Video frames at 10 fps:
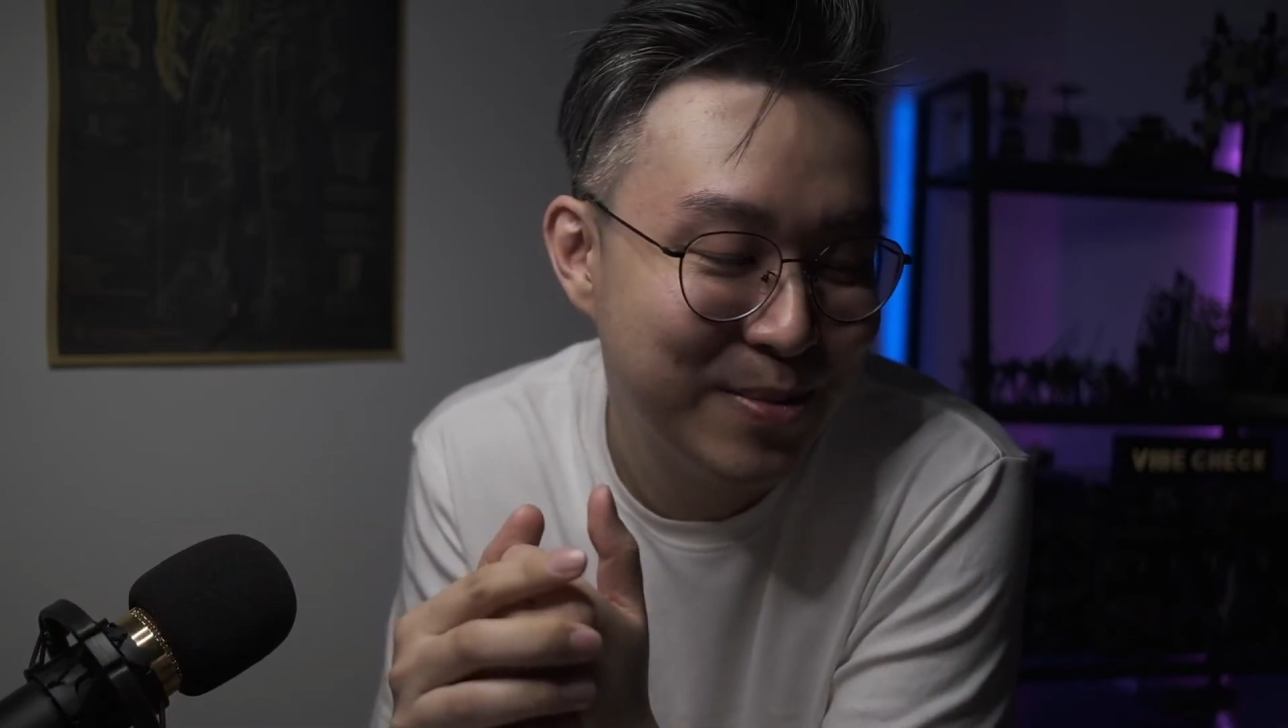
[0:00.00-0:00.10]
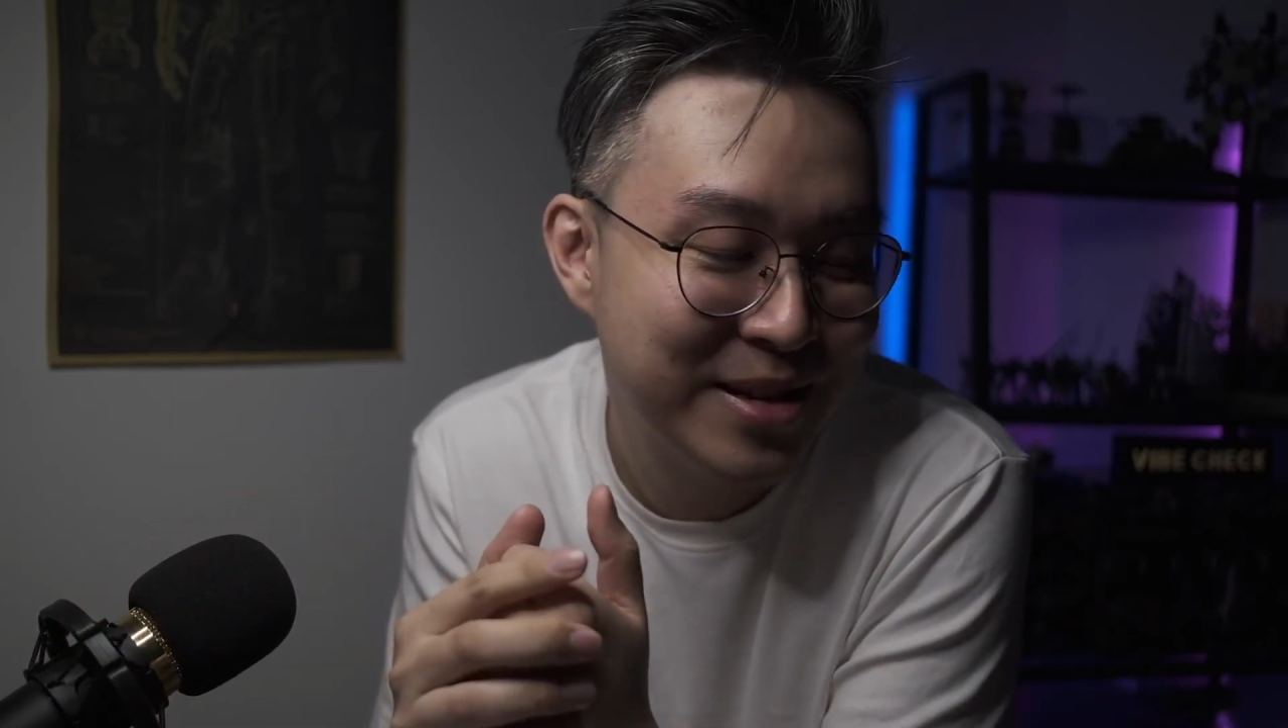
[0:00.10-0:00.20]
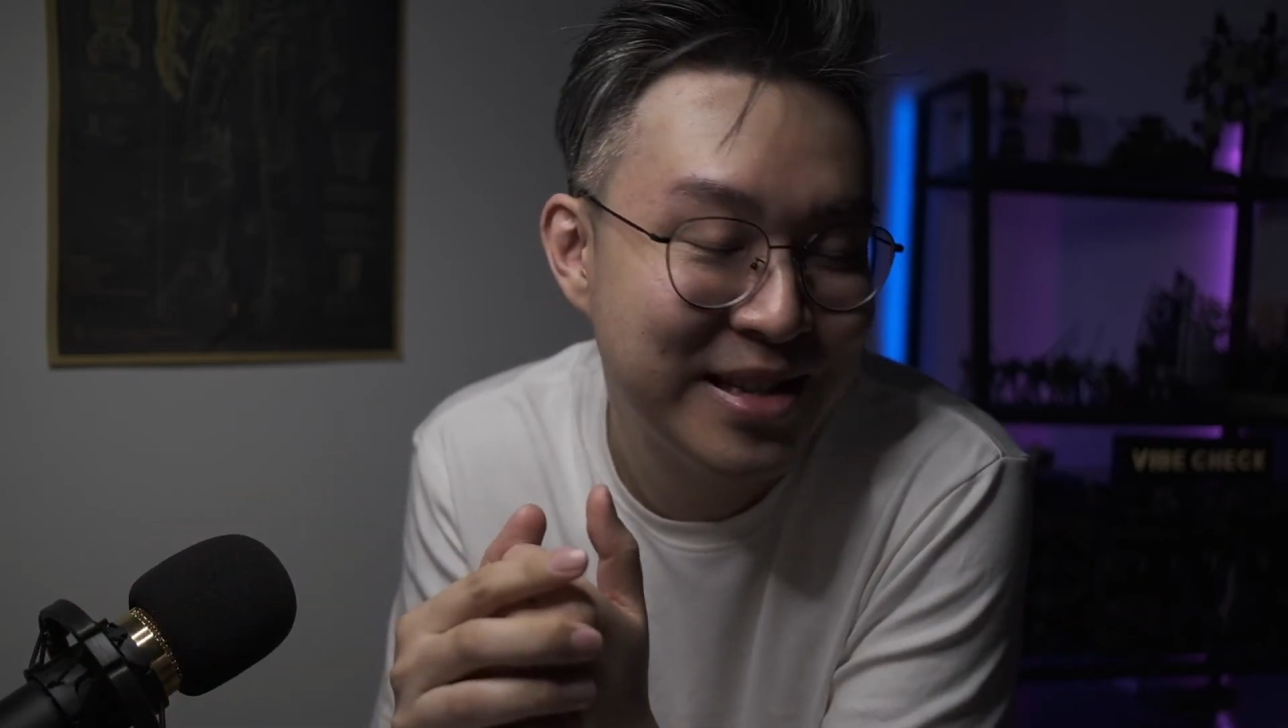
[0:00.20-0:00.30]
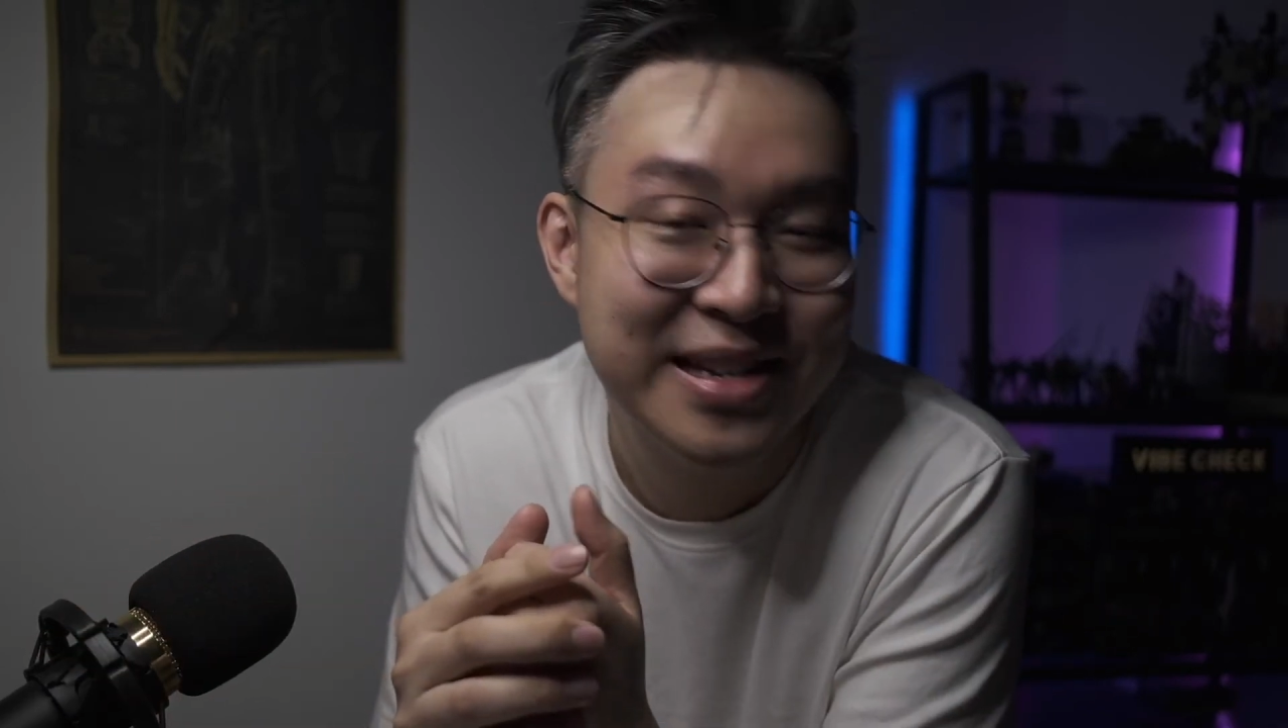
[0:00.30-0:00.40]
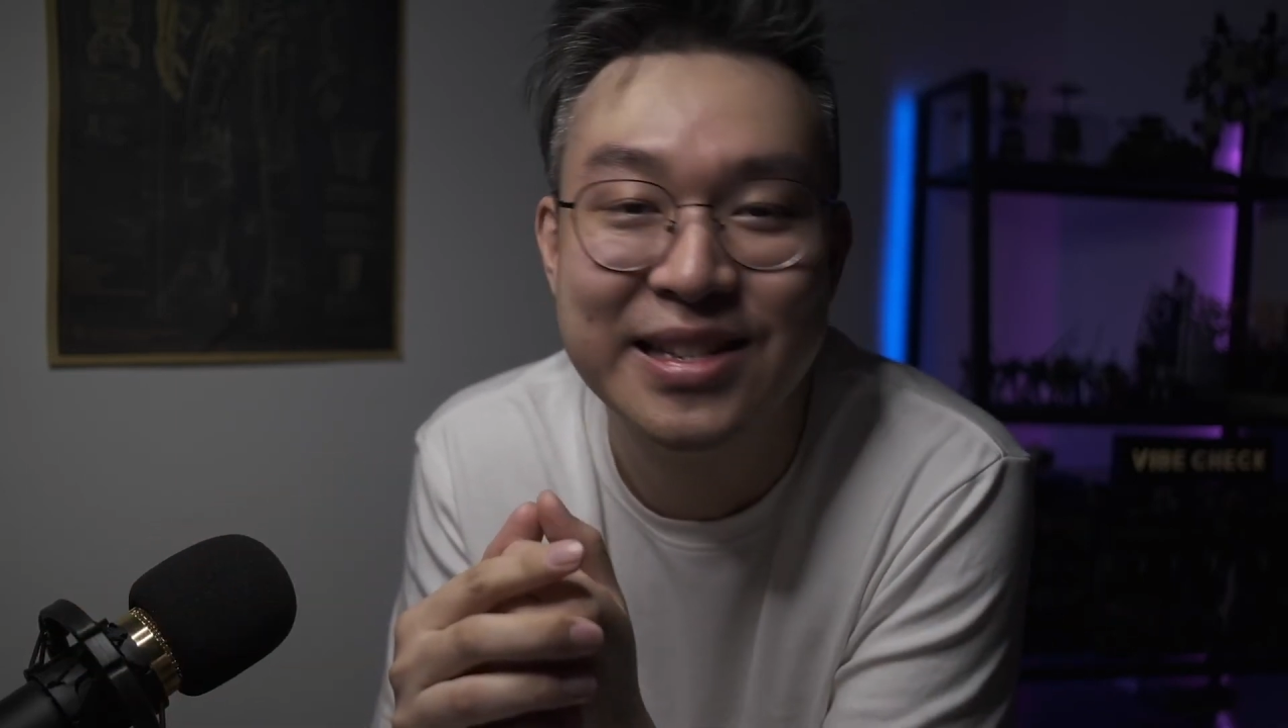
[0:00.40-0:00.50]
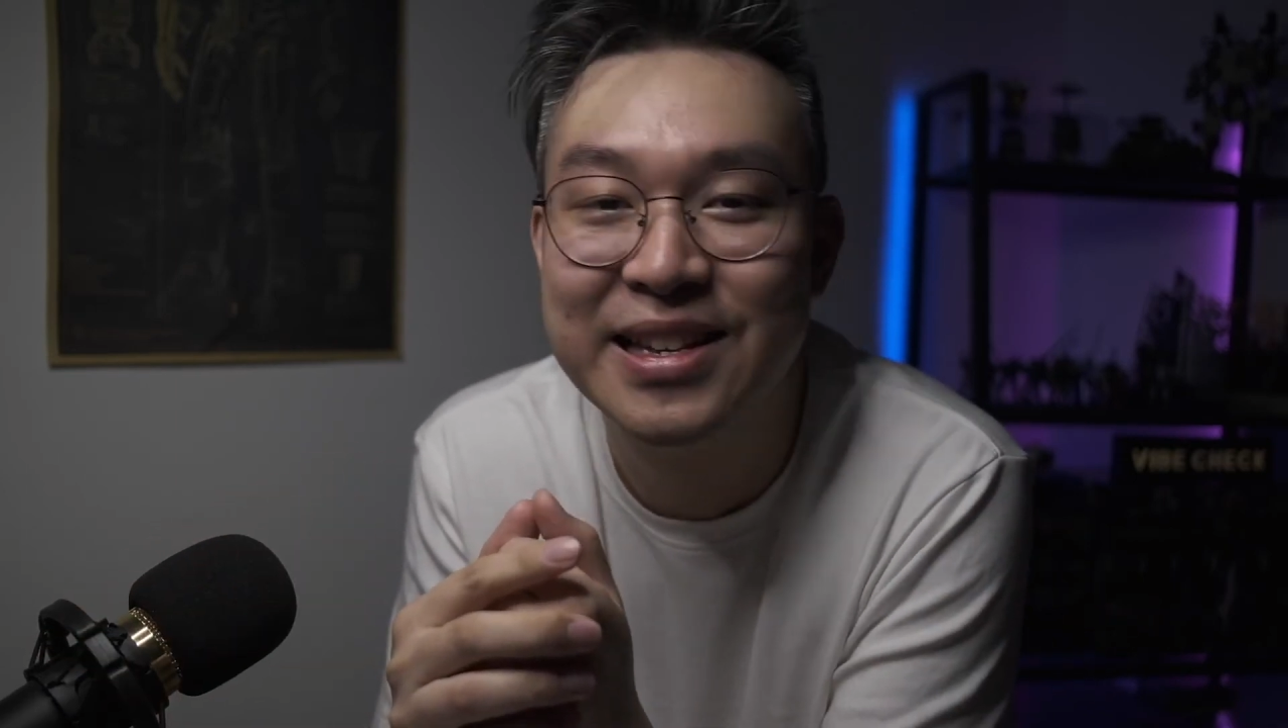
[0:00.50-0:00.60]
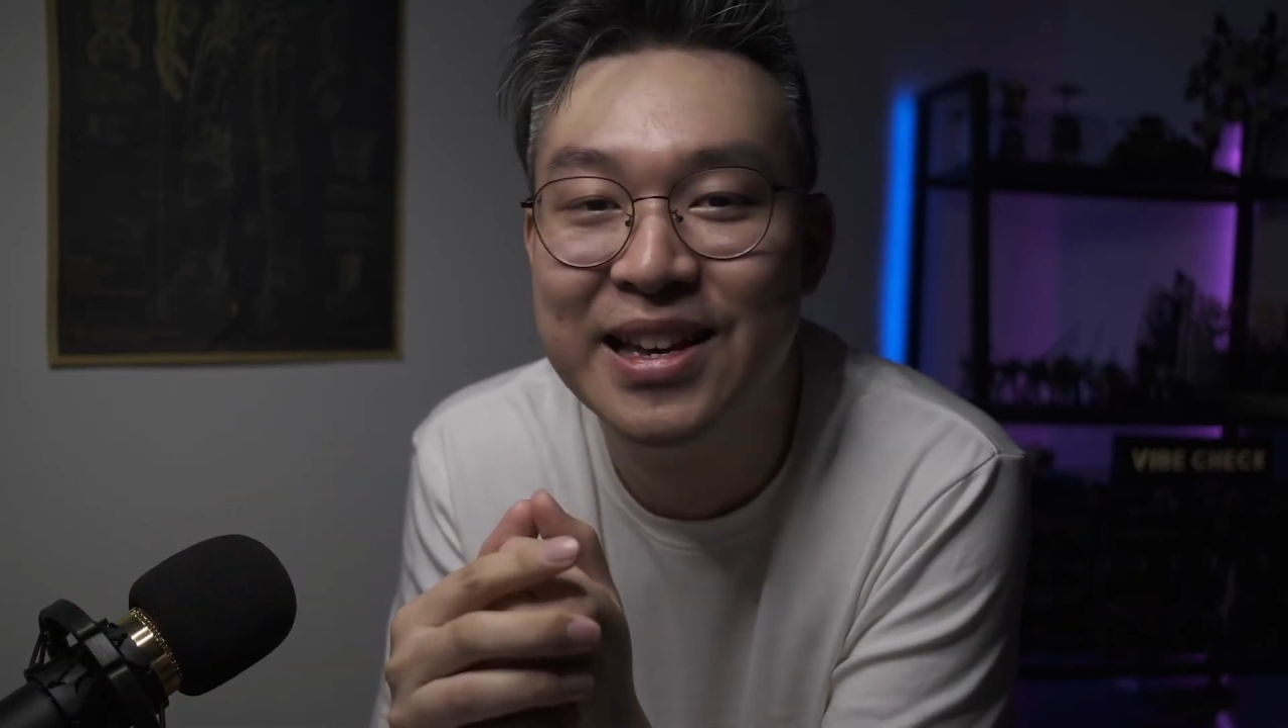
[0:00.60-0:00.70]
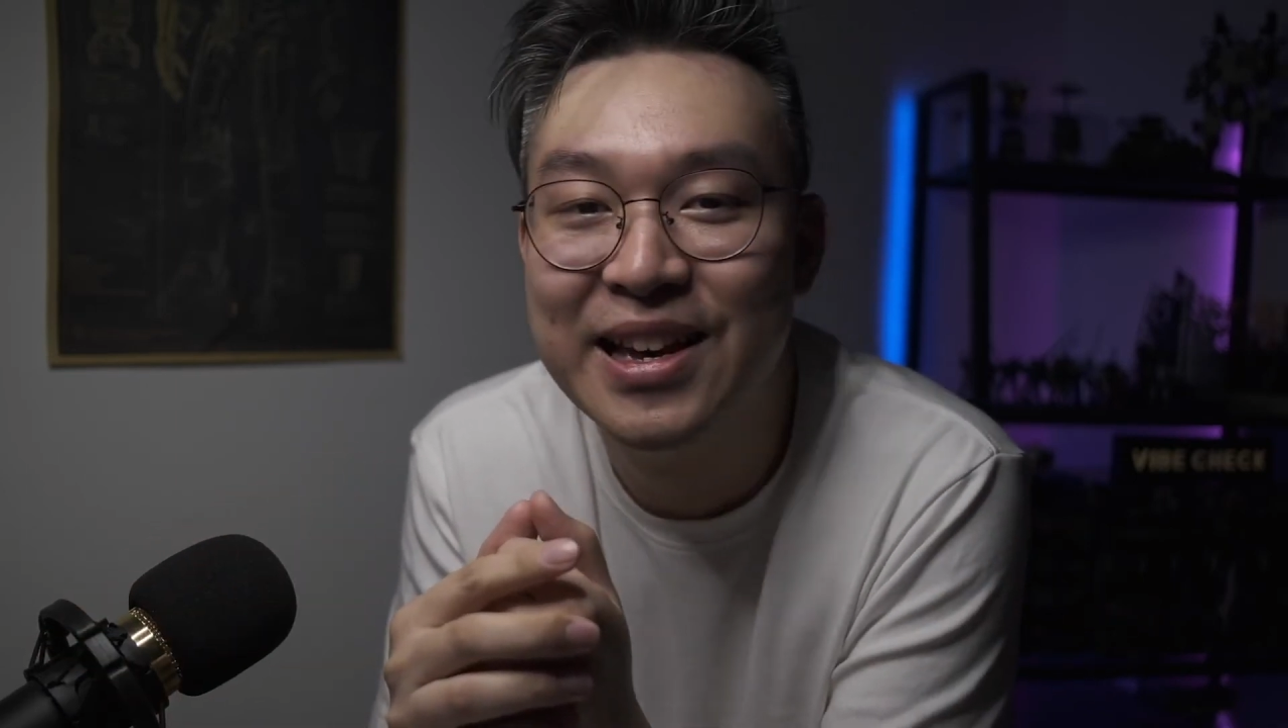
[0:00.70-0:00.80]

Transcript: business,